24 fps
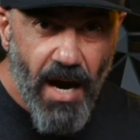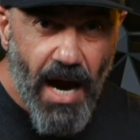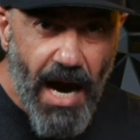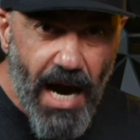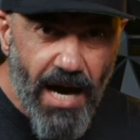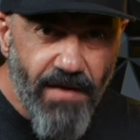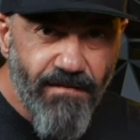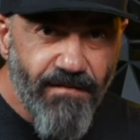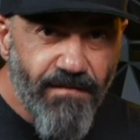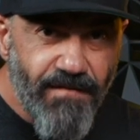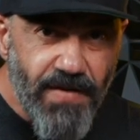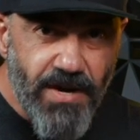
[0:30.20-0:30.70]

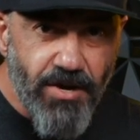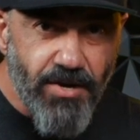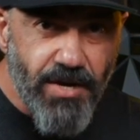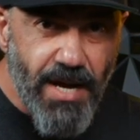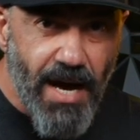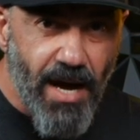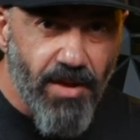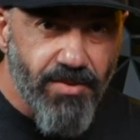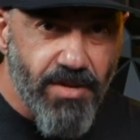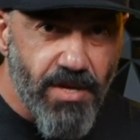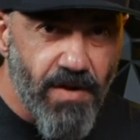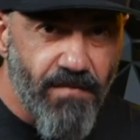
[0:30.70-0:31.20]
I've figured
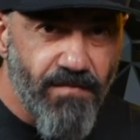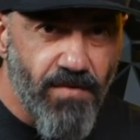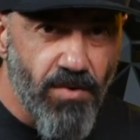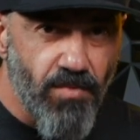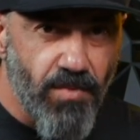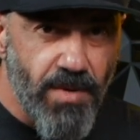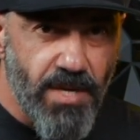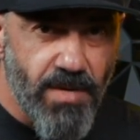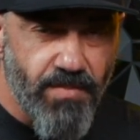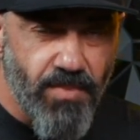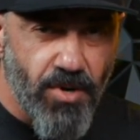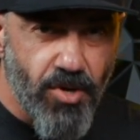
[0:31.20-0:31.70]
out that if you
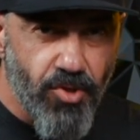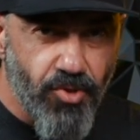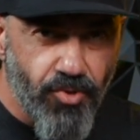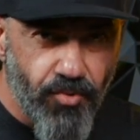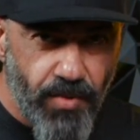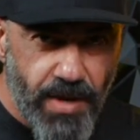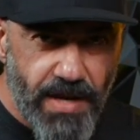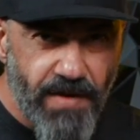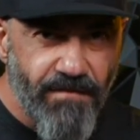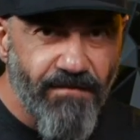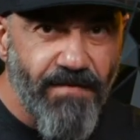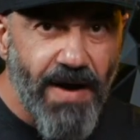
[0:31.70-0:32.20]
read a book
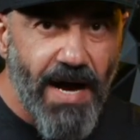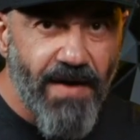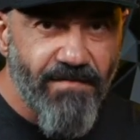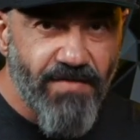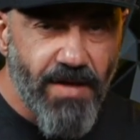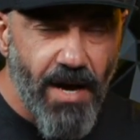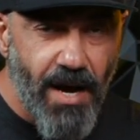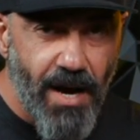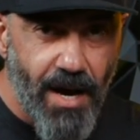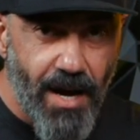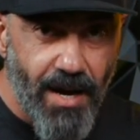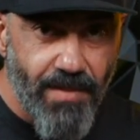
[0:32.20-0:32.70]
3 to 5
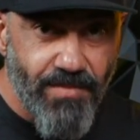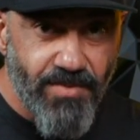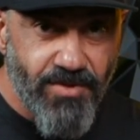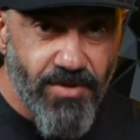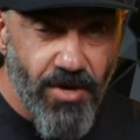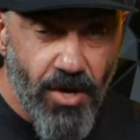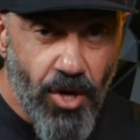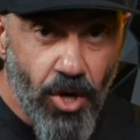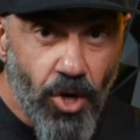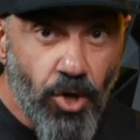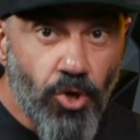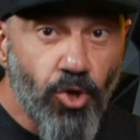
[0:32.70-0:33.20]

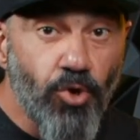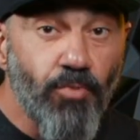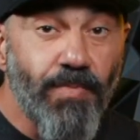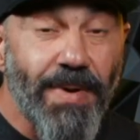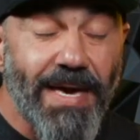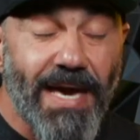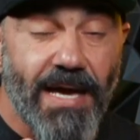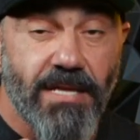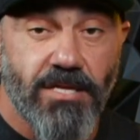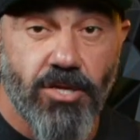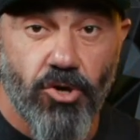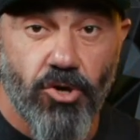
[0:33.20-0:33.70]
times, you
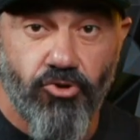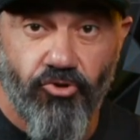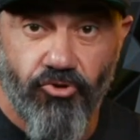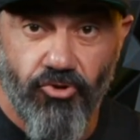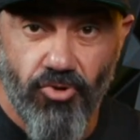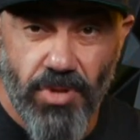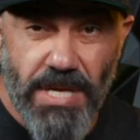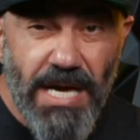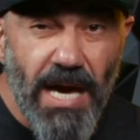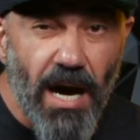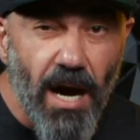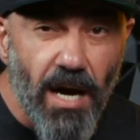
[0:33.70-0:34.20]
begin to
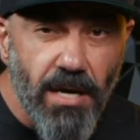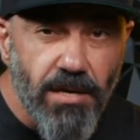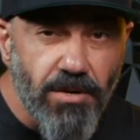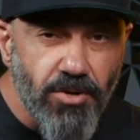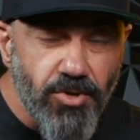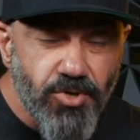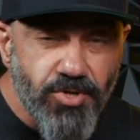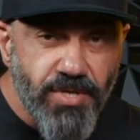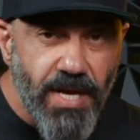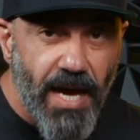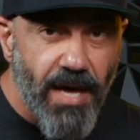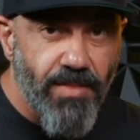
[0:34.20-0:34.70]
truly
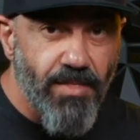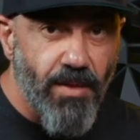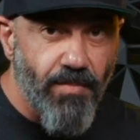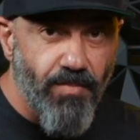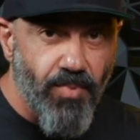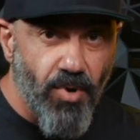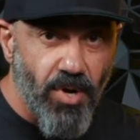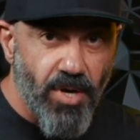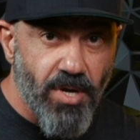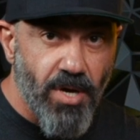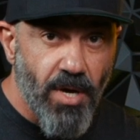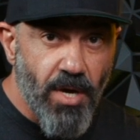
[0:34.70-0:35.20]
understand the
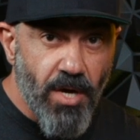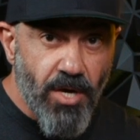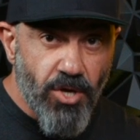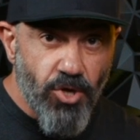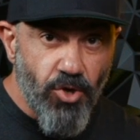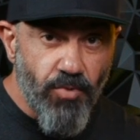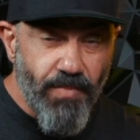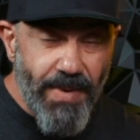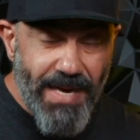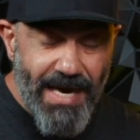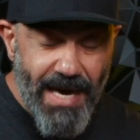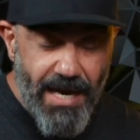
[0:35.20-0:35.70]
book.
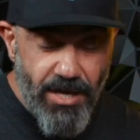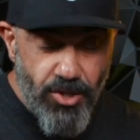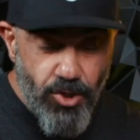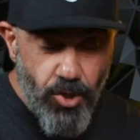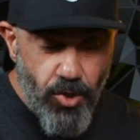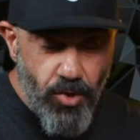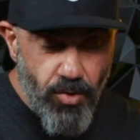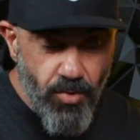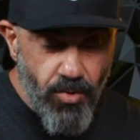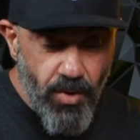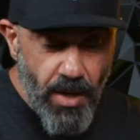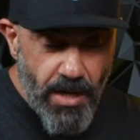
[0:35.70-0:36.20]
You begin
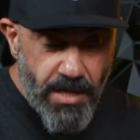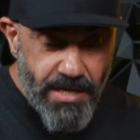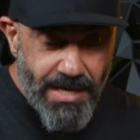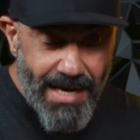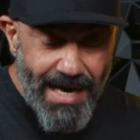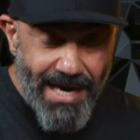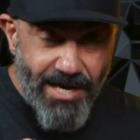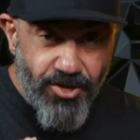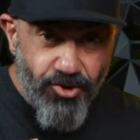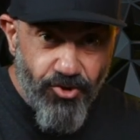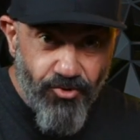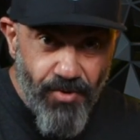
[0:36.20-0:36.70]
to
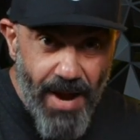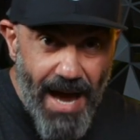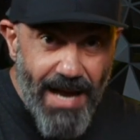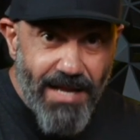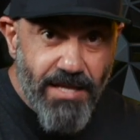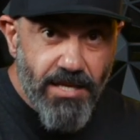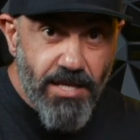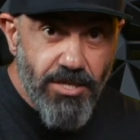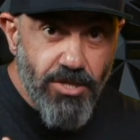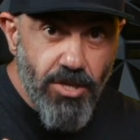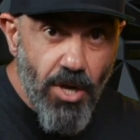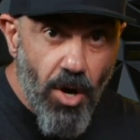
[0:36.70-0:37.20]

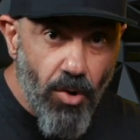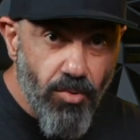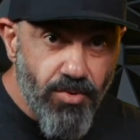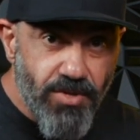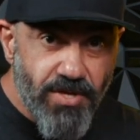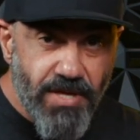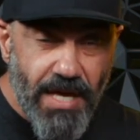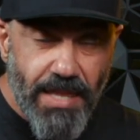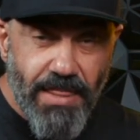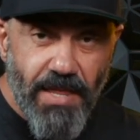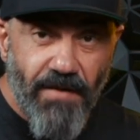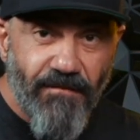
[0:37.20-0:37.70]
extract the
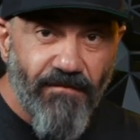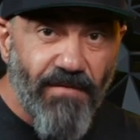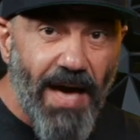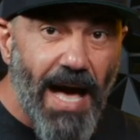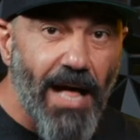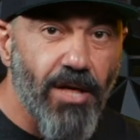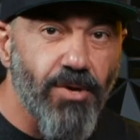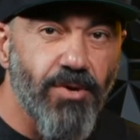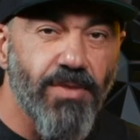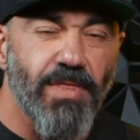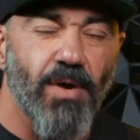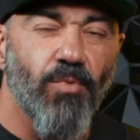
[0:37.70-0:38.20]
notes and the
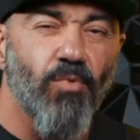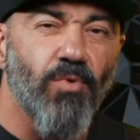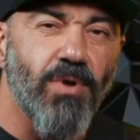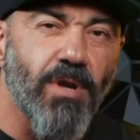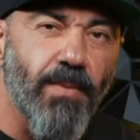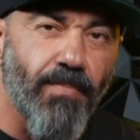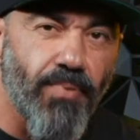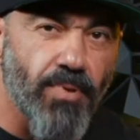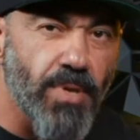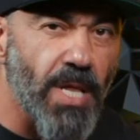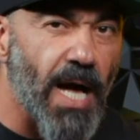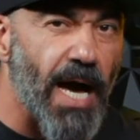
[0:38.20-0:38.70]
value that would
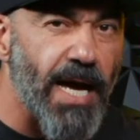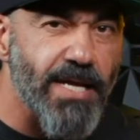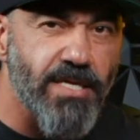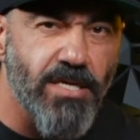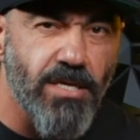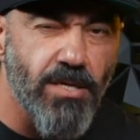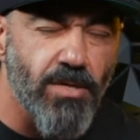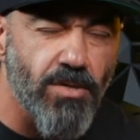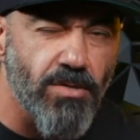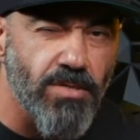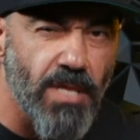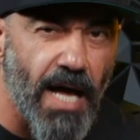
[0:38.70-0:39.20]
apply
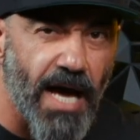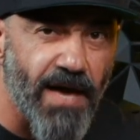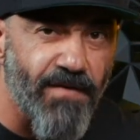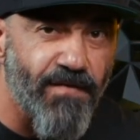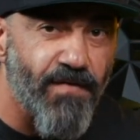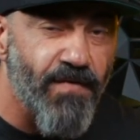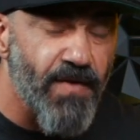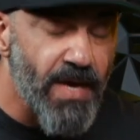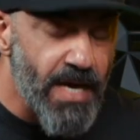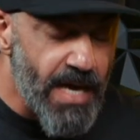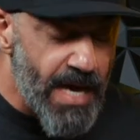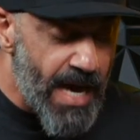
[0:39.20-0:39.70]
to your
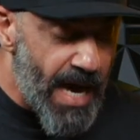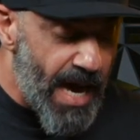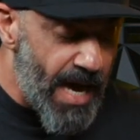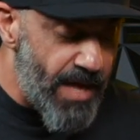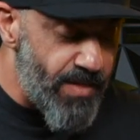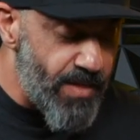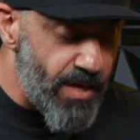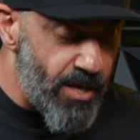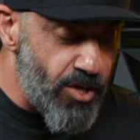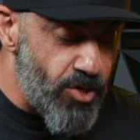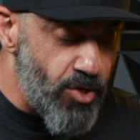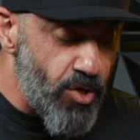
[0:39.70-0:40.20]
life.
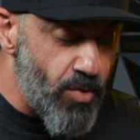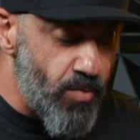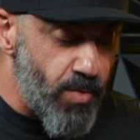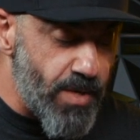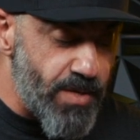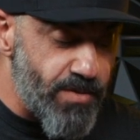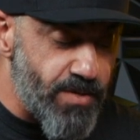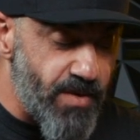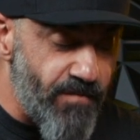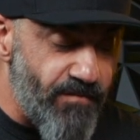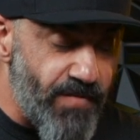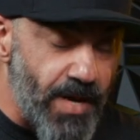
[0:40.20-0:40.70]
And then you
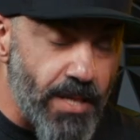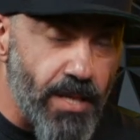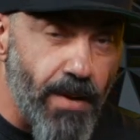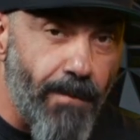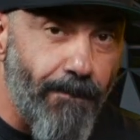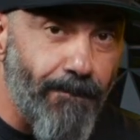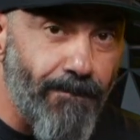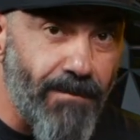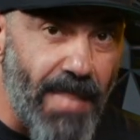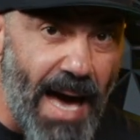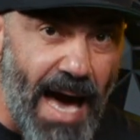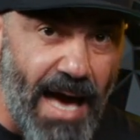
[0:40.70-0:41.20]
would
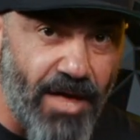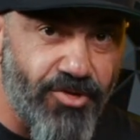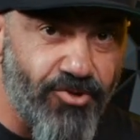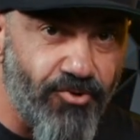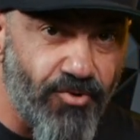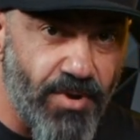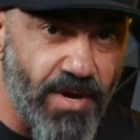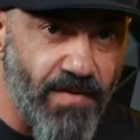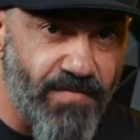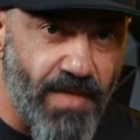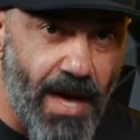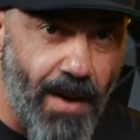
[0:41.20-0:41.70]
develop
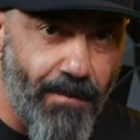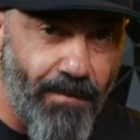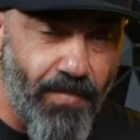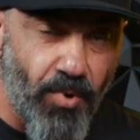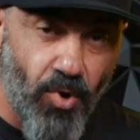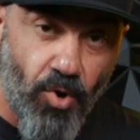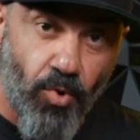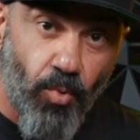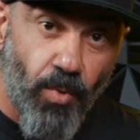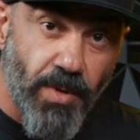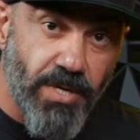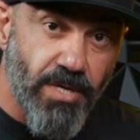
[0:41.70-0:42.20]
mastery of that
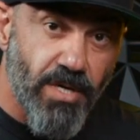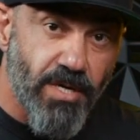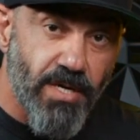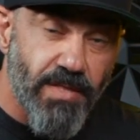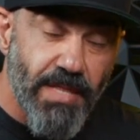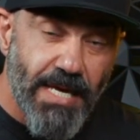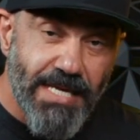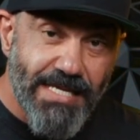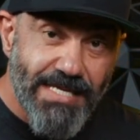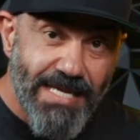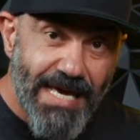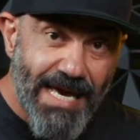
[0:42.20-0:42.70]
book where you can
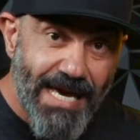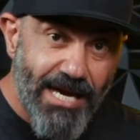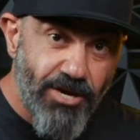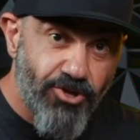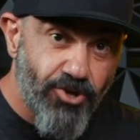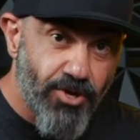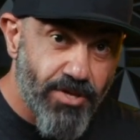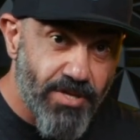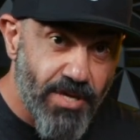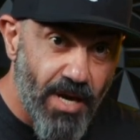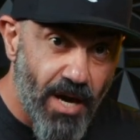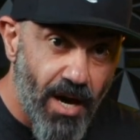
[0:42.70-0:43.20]
then
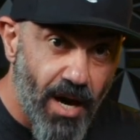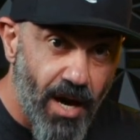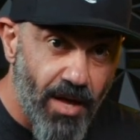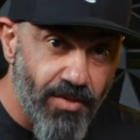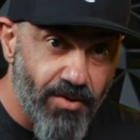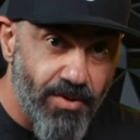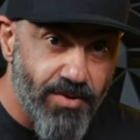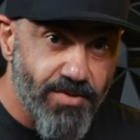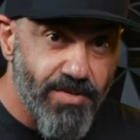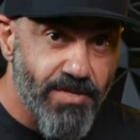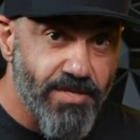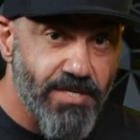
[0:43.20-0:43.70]
teach it to
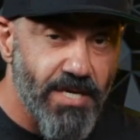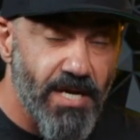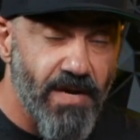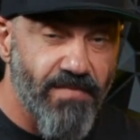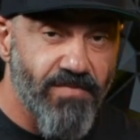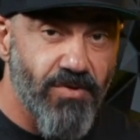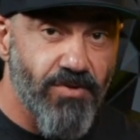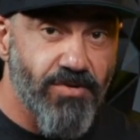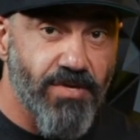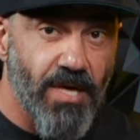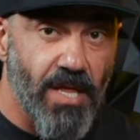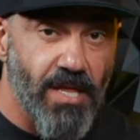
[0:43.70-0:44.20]
others instead of
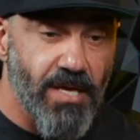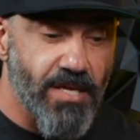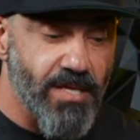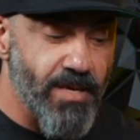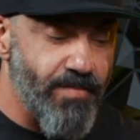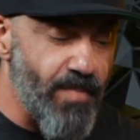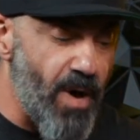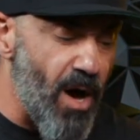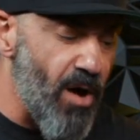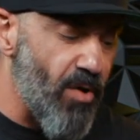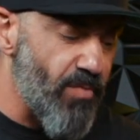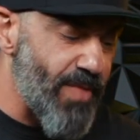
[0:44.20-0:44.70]
just telling
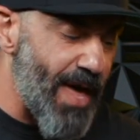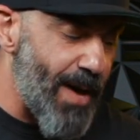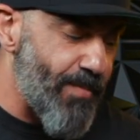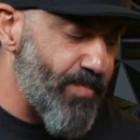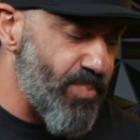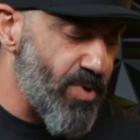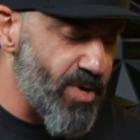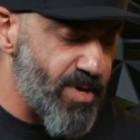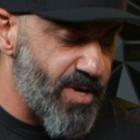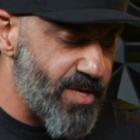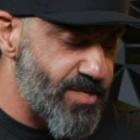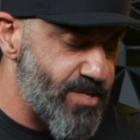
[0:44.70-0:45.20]
them, oh, that
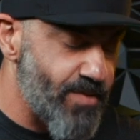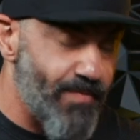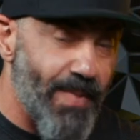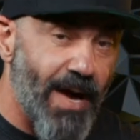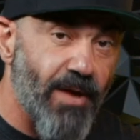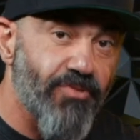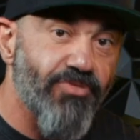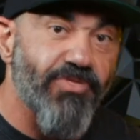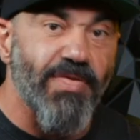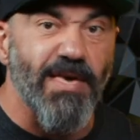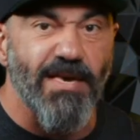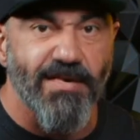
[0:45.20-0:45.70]
book, it's
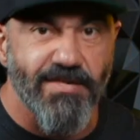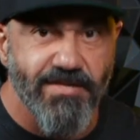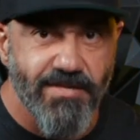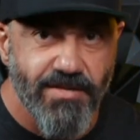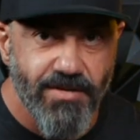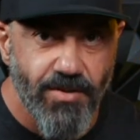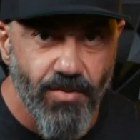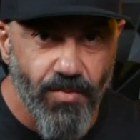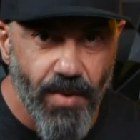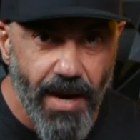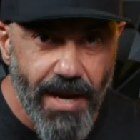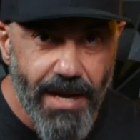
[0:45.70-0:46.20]
about
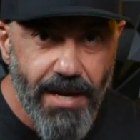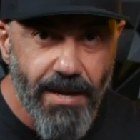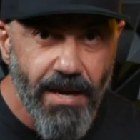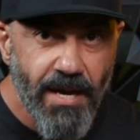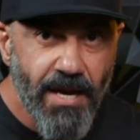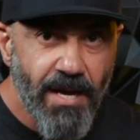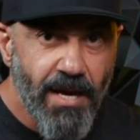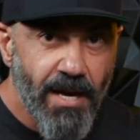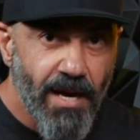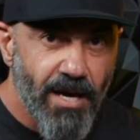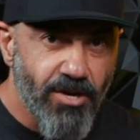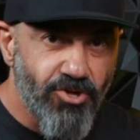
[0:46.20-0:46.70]
this, right?
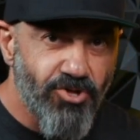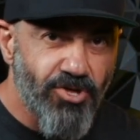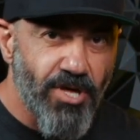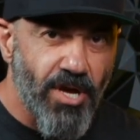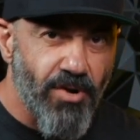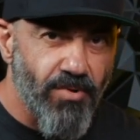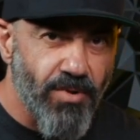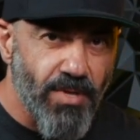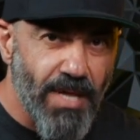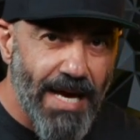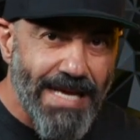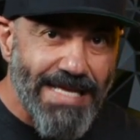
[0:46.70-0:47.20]
A
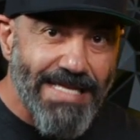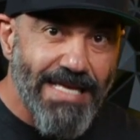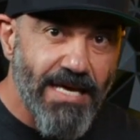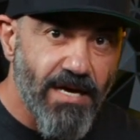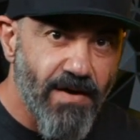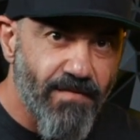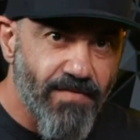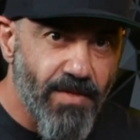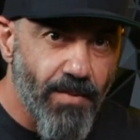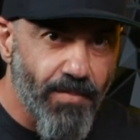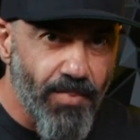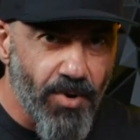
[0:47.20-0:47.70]
general
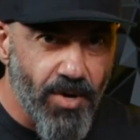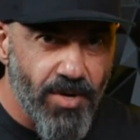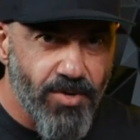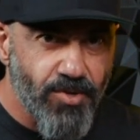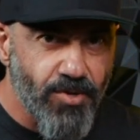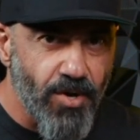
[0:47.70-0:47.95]
idea of the book.